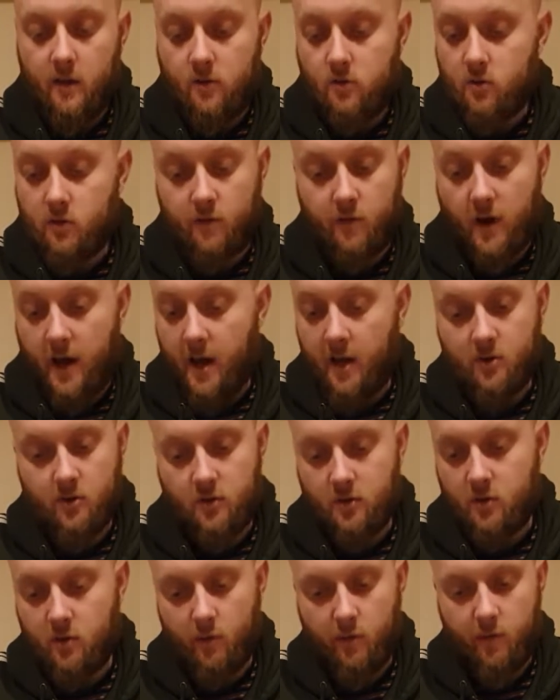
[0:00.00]
Just for extra
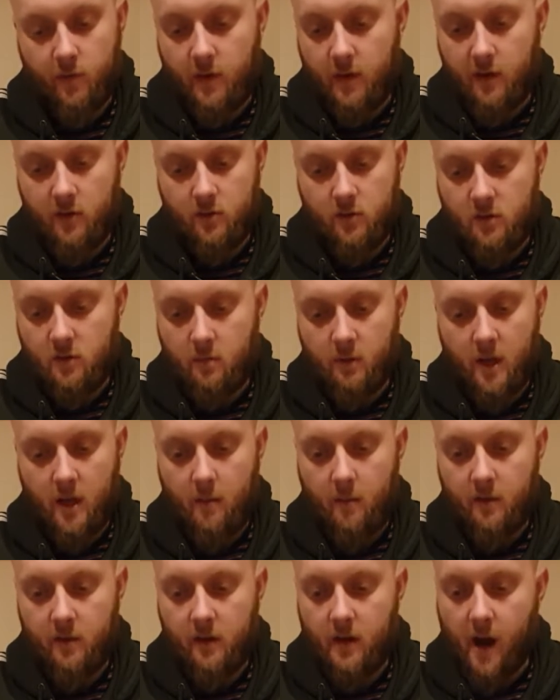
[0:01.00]
stuff, like just to be
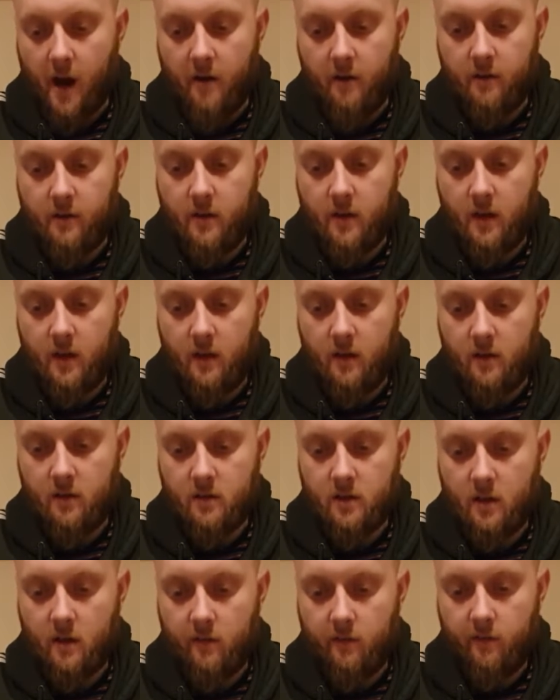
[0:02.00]
able to guarantee
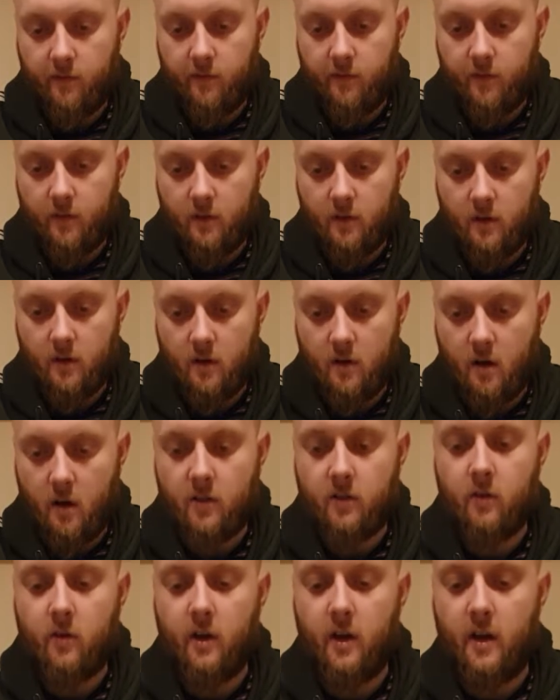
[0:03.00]
yourself to not
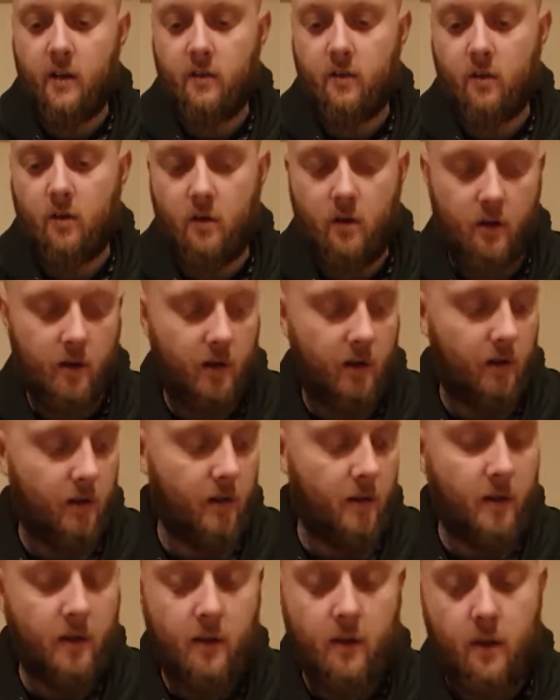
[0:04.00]
die that turn. Like,
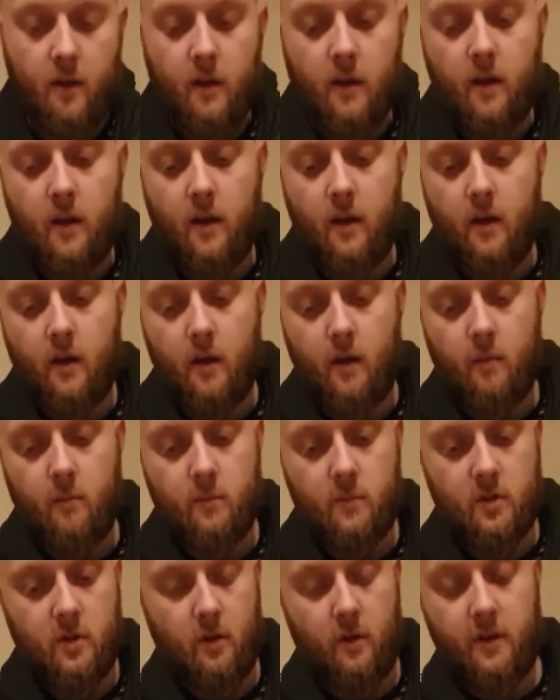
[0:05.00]

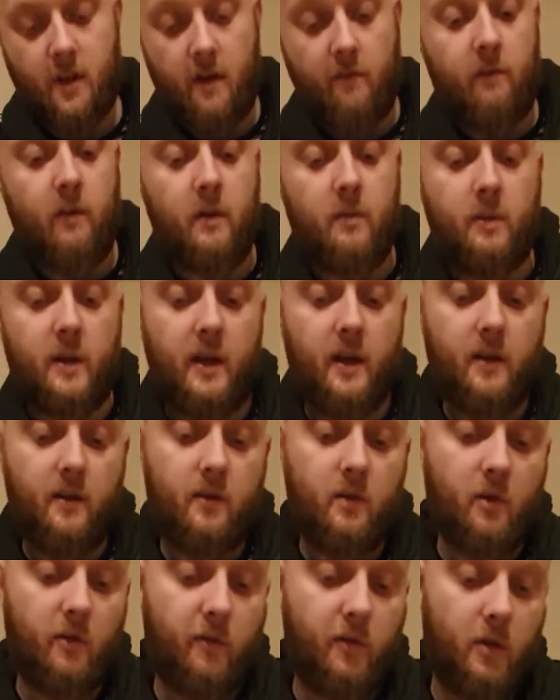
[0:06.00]
so I definitely played
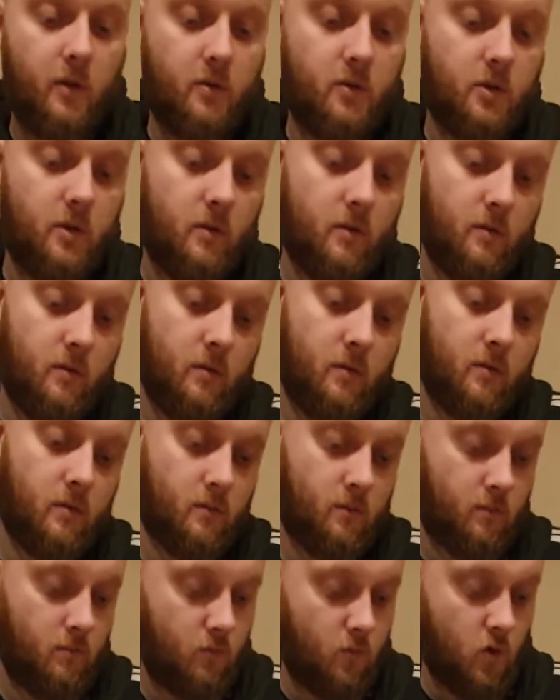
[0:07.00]
2 fusion,
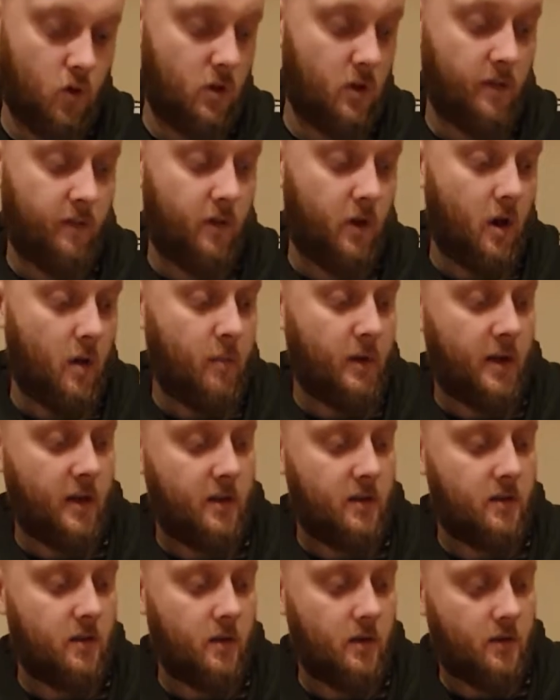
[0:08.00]
just if you're not playing
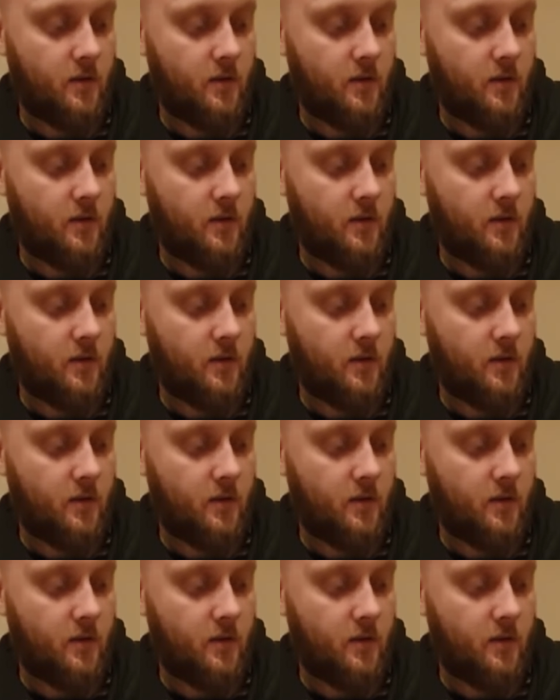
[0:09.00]
Desires.